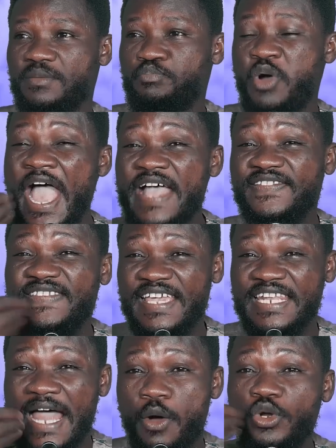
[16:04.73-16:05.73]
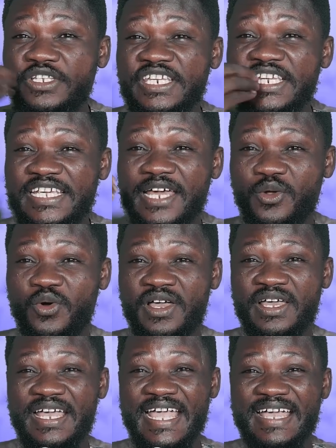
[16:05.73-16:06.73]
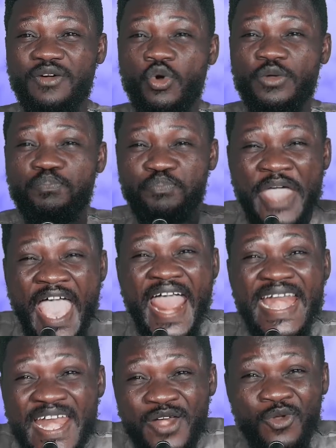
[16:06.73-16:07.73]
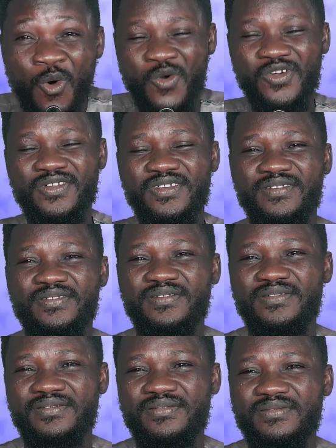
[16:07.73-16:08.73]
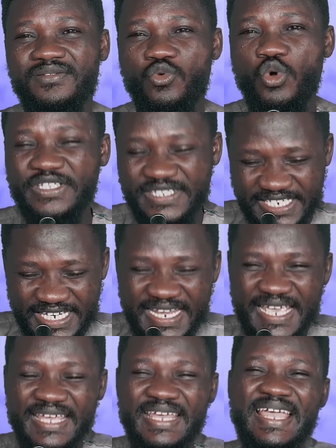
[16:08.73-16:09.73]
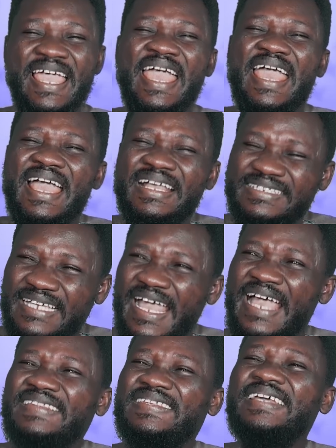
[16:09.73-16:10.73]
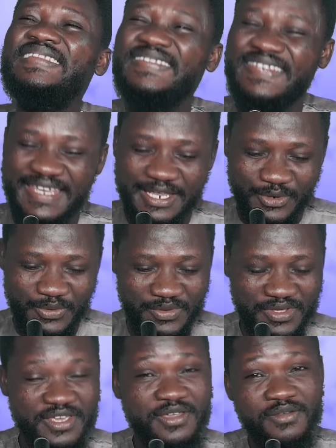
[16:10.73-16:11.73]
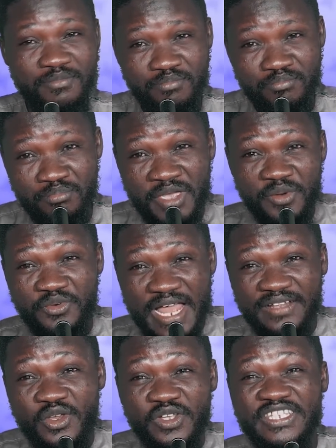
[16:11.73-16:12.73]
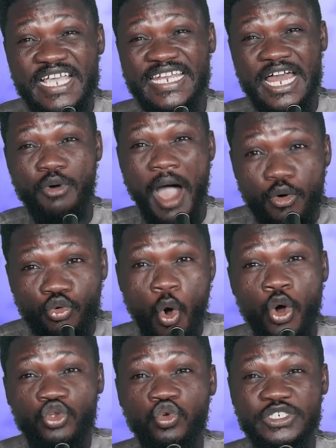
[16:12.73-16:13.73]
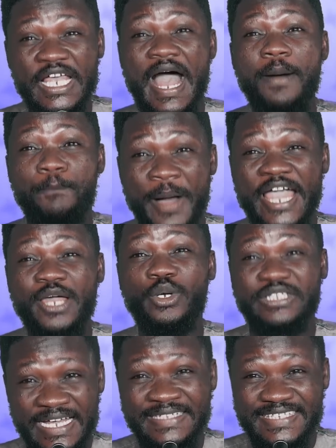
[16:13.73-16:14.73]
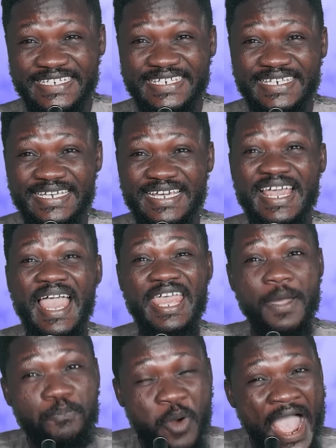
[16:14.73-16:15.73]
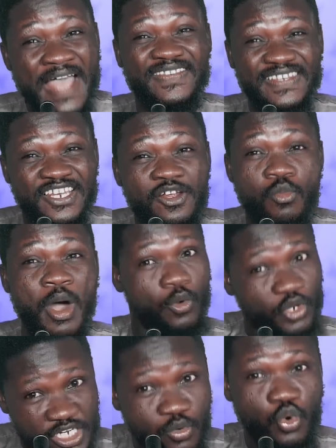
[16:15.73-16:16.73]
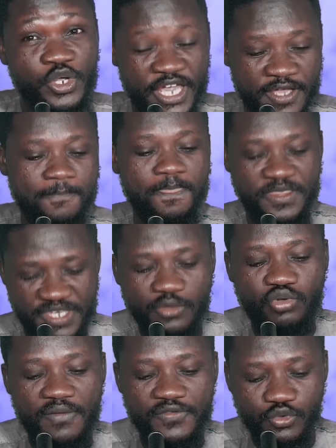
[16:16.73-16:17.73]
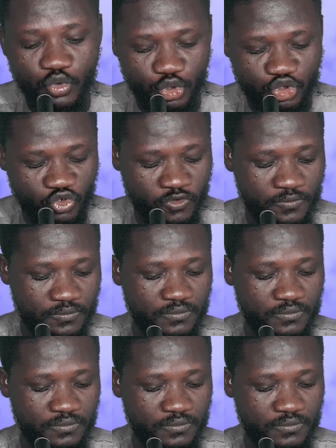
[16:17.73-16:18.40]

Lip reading: poison na odi ye no pain no wote se etete no minya di uti ada wa ko tu se ampa e authentic e poison ni mo na odi wu ye ye nto video no so